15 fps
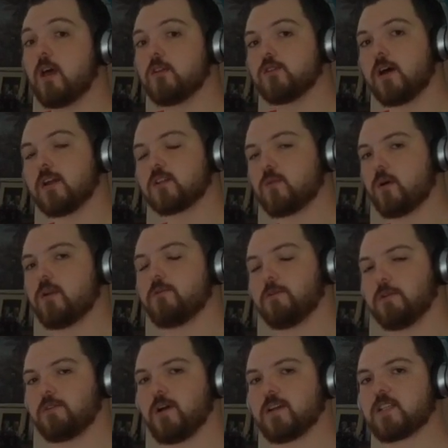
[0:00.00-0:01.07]
So I just wanted to
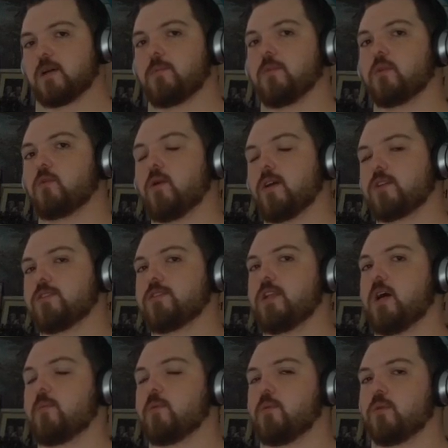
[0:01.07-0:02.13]
address a couple of the questions to
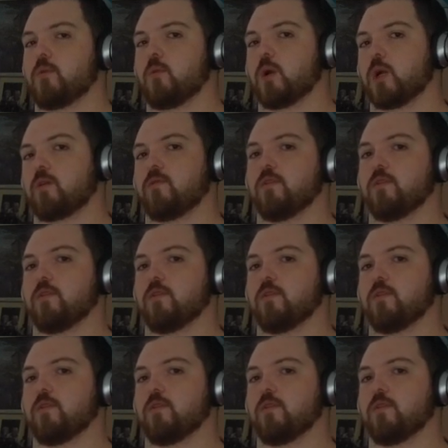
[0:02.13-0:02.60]
help you with work